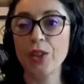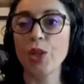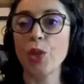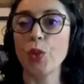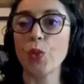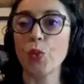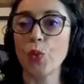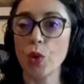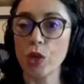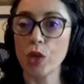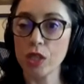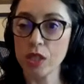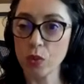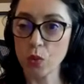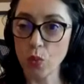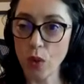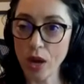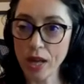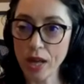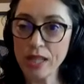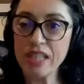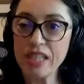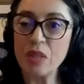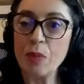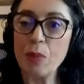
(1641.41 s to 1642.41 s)
that was
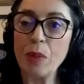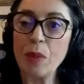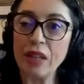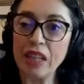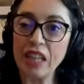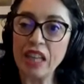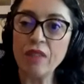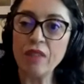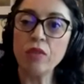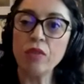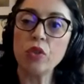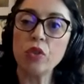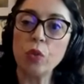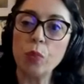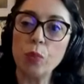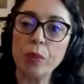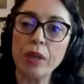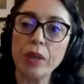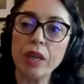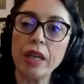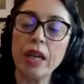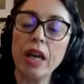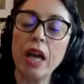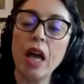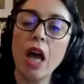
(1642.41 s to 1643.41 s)
once believed to
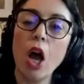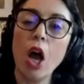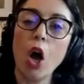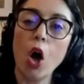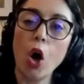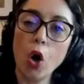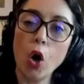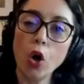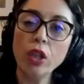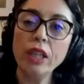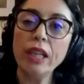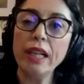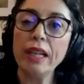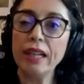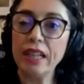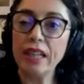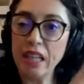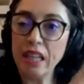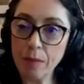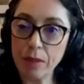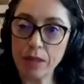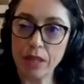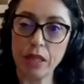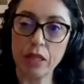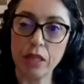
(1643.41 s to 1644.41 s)
be only
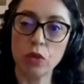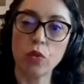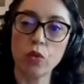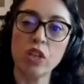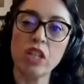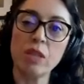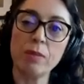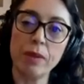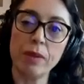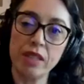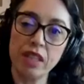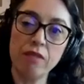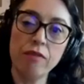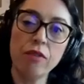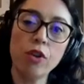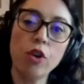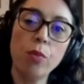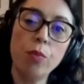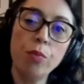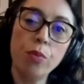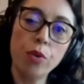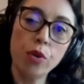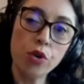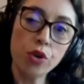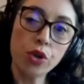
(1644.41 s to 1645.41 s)
limited to a specific
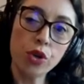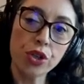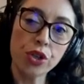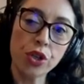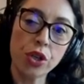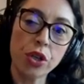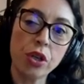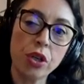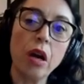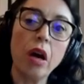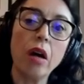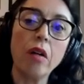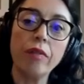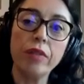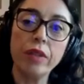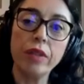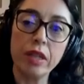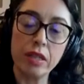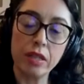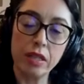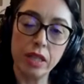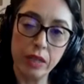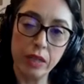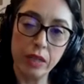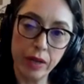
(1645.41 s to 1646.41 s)
portion of
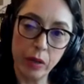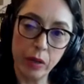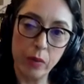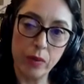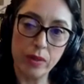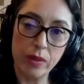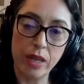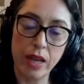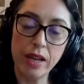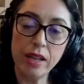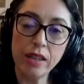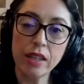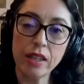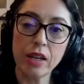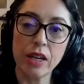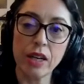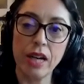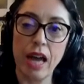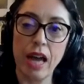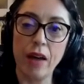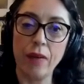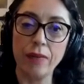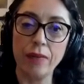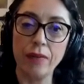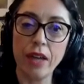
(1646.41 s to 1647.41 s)
the Syracuse
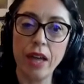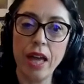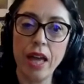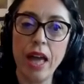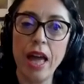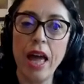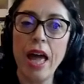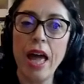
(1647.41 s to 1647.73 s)
interland,